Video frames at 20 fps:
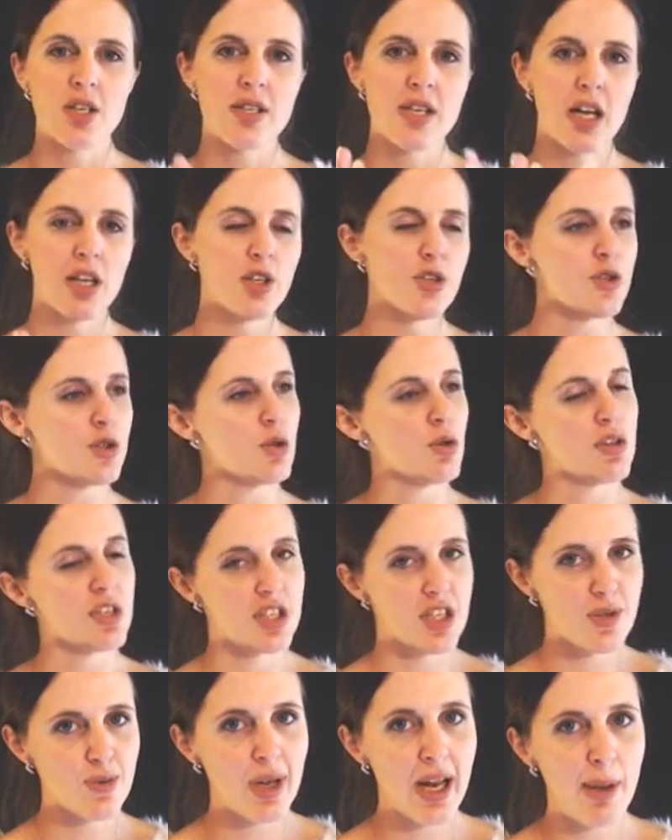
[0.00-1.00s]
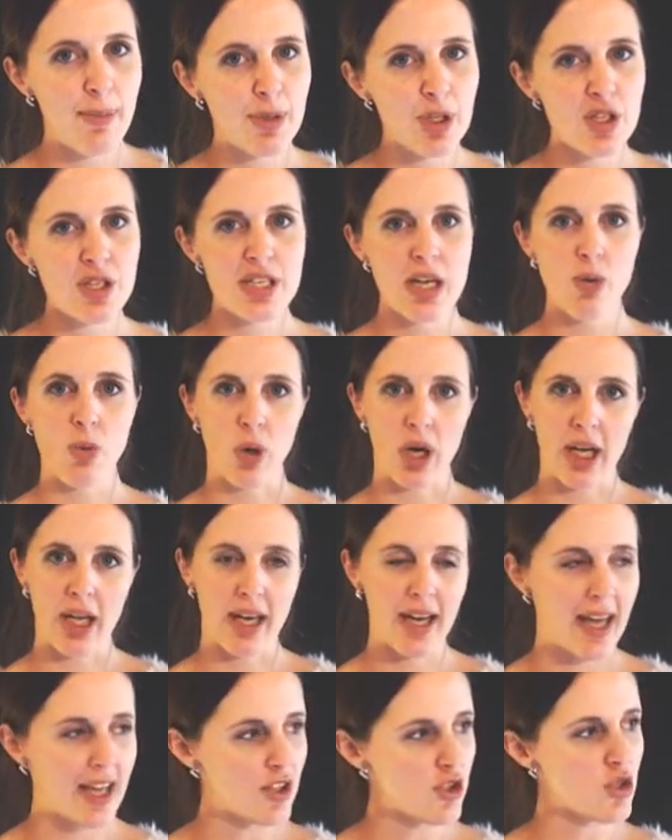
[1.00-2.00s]
tells you this is what happened on day
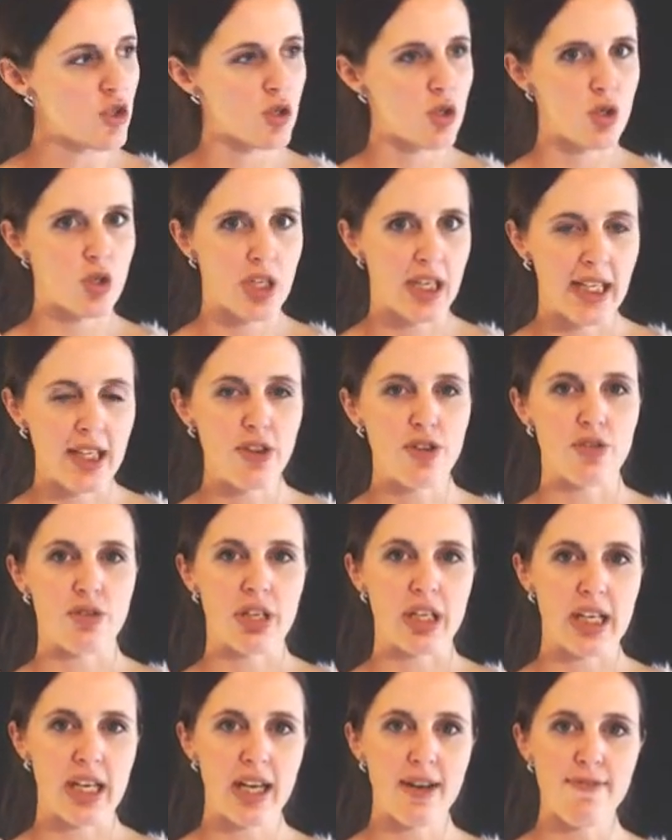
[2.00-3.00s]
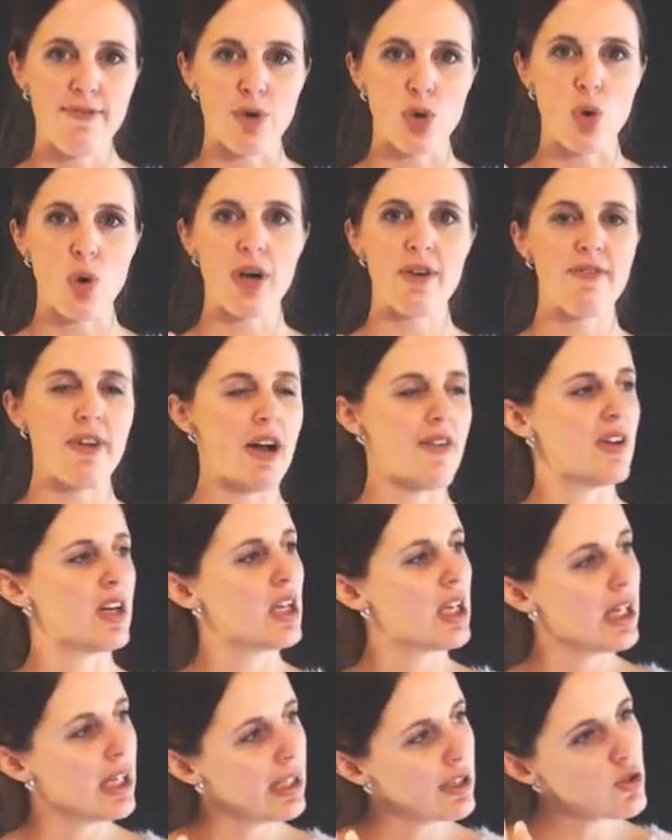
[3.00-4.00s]
one and two and three and four and five,
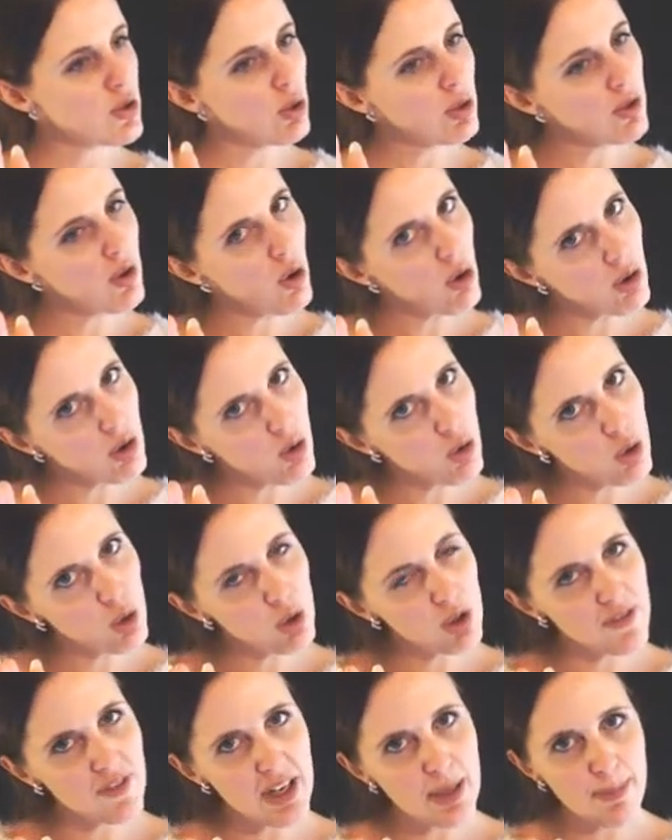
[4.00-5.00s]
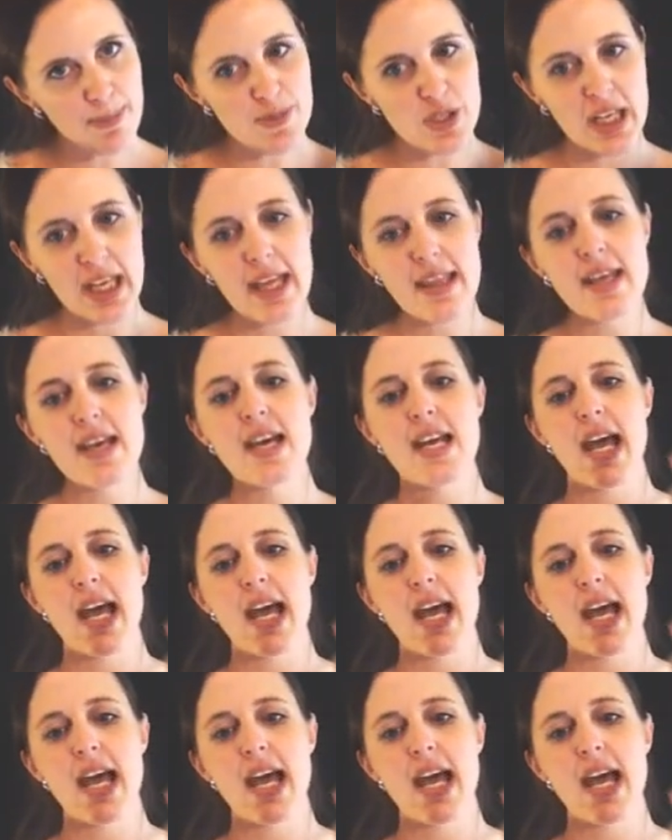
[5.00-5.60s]
and it collects all of it up together.